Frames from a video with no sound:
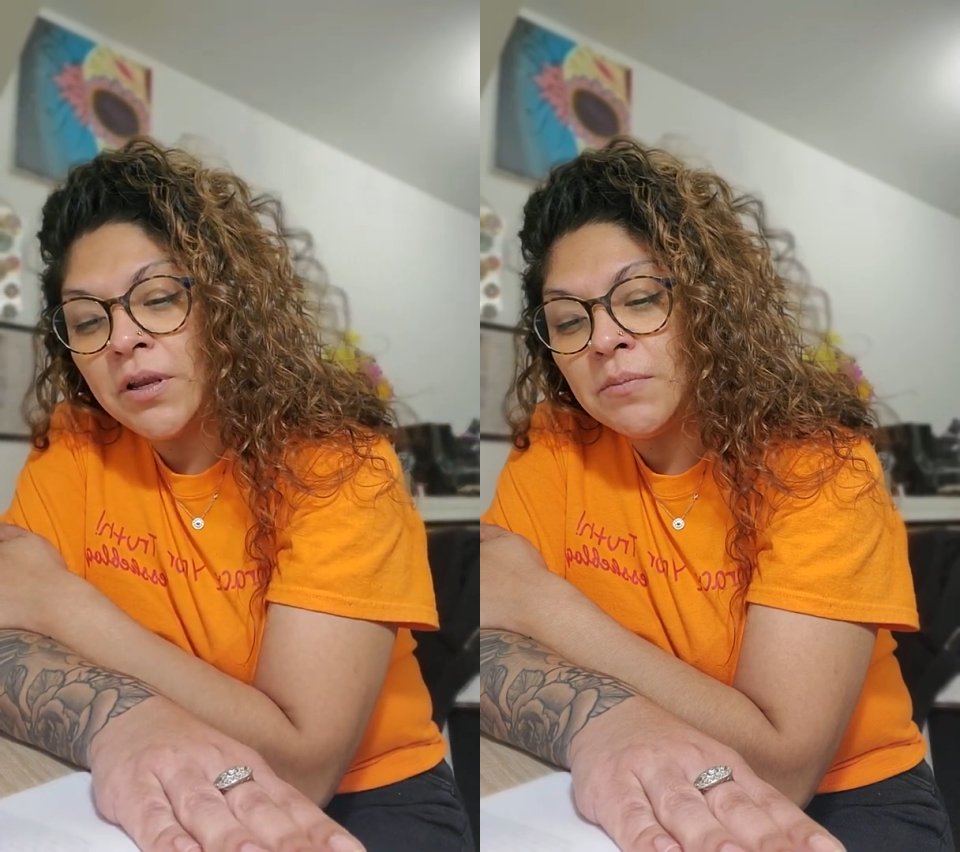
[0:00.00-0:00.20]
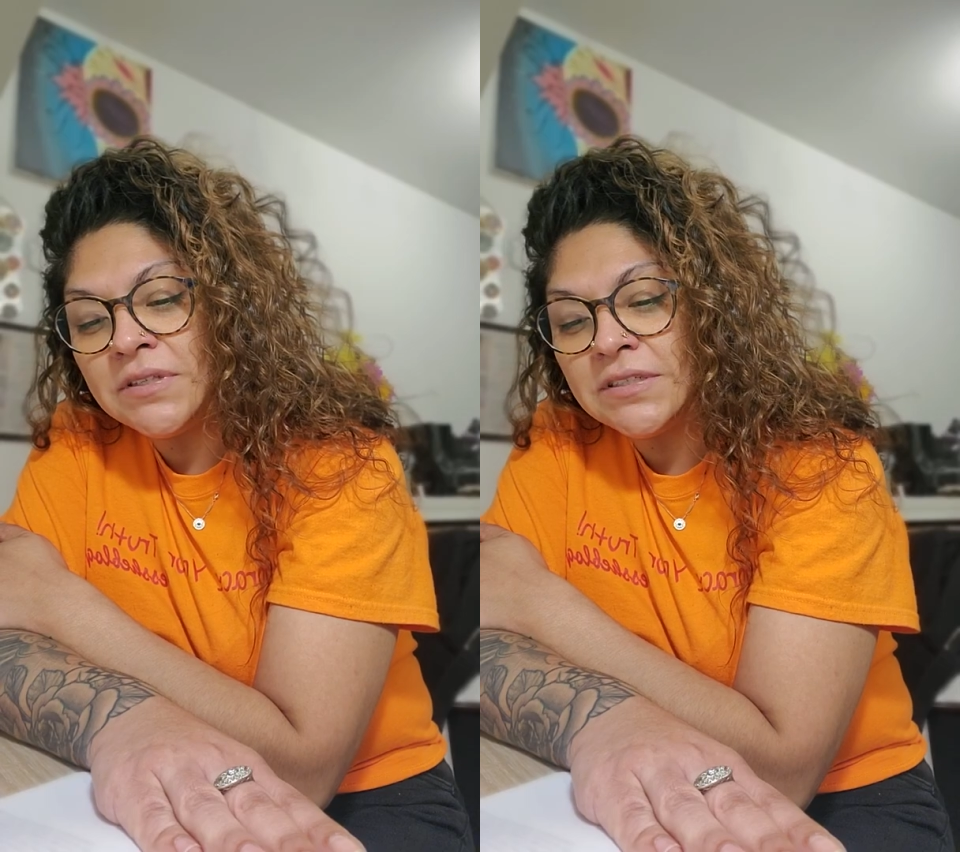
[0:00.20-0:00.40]

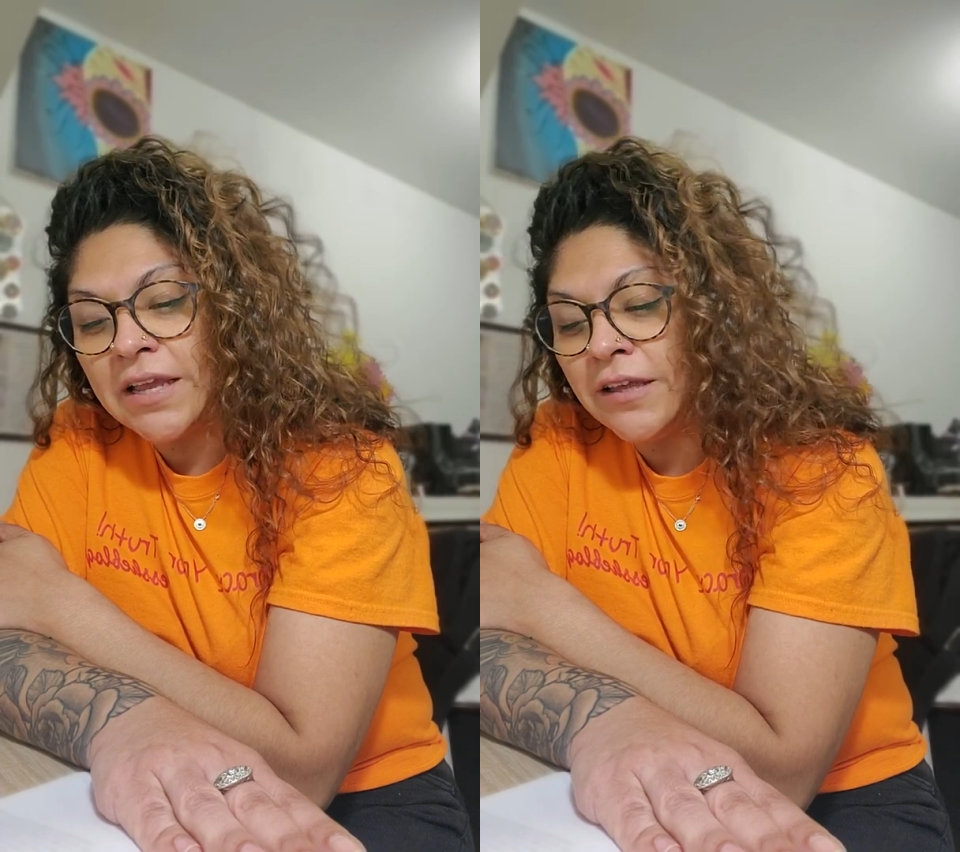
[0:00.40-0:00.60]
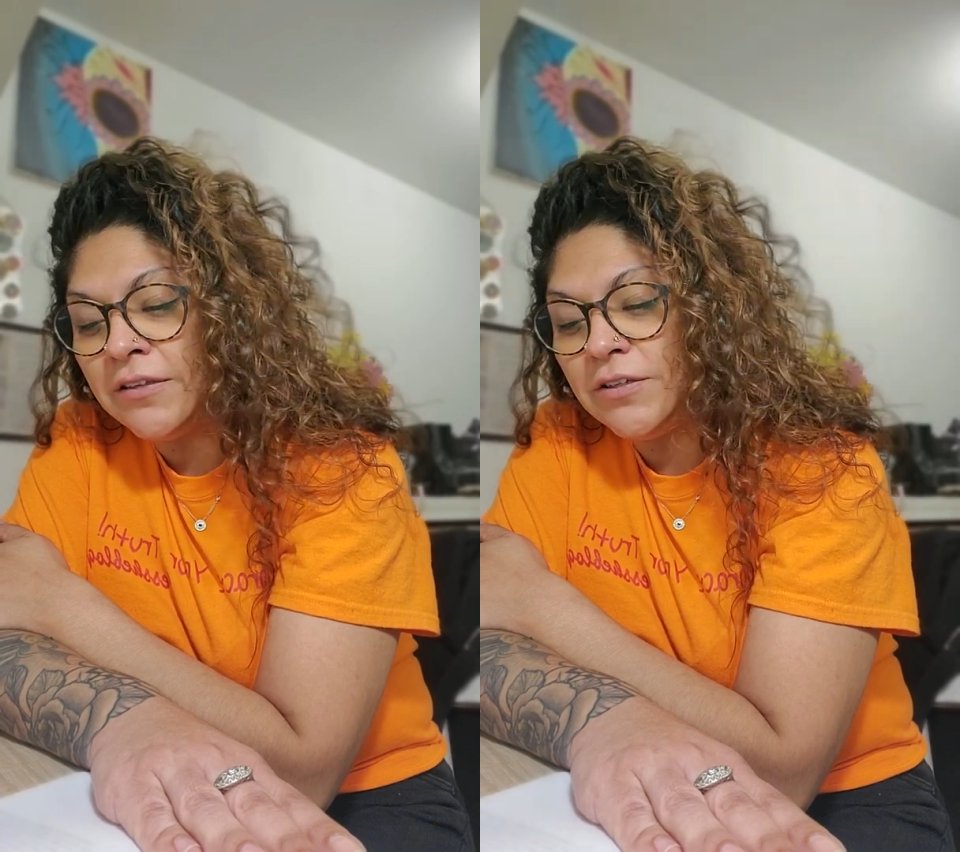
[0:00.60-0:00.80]

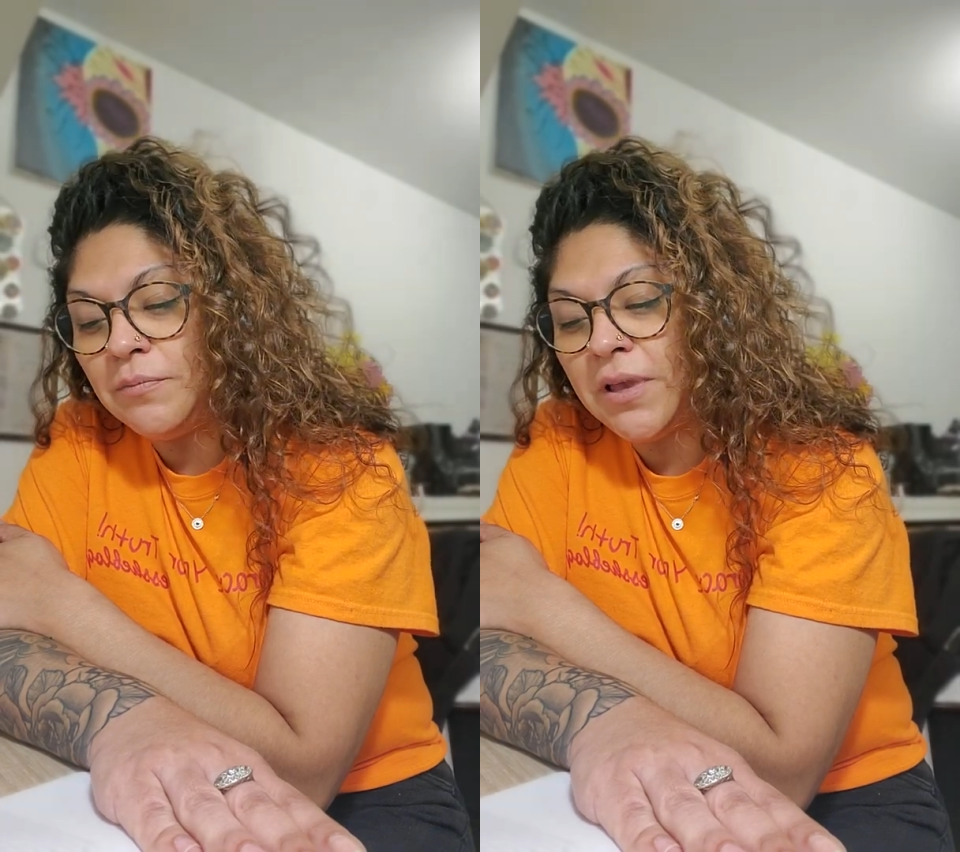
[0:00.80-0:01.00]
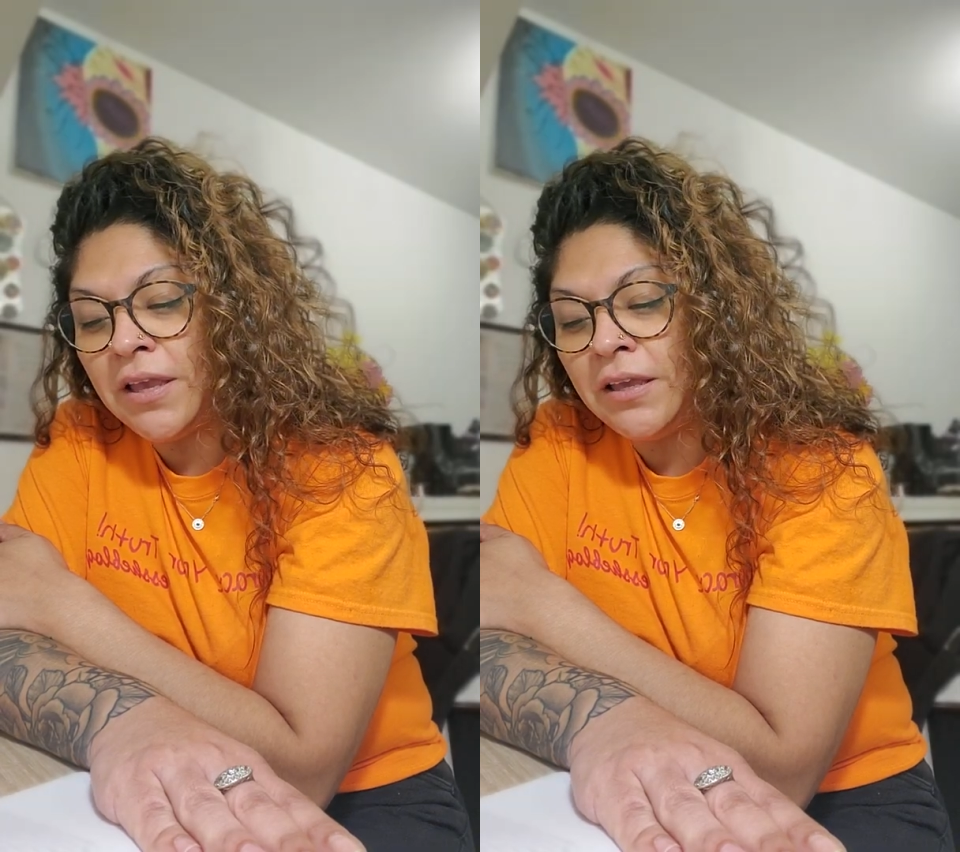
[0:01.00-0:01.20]
mistakes you
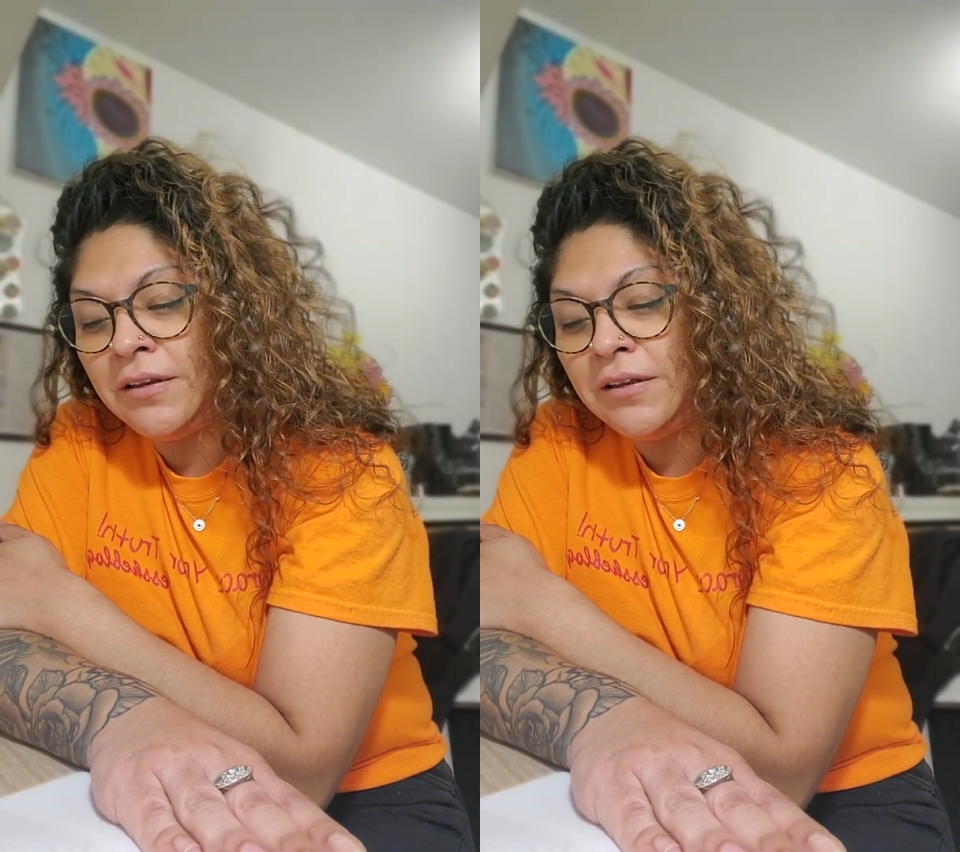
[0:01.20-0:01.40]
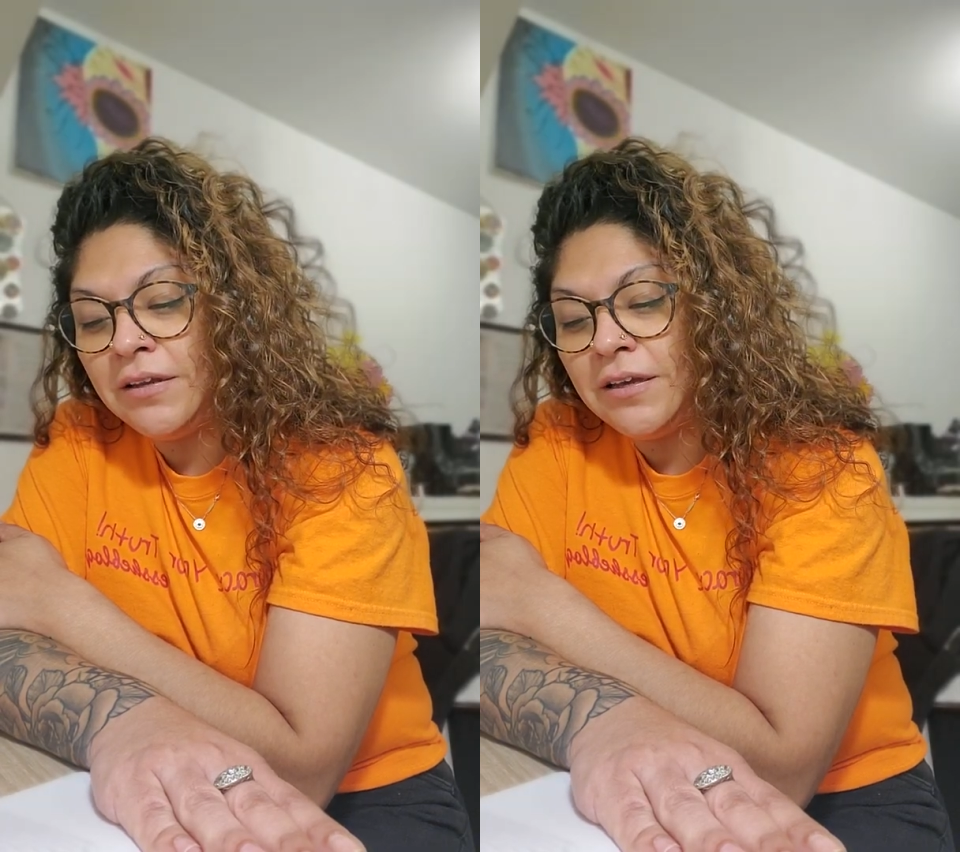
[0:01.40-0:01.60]
made,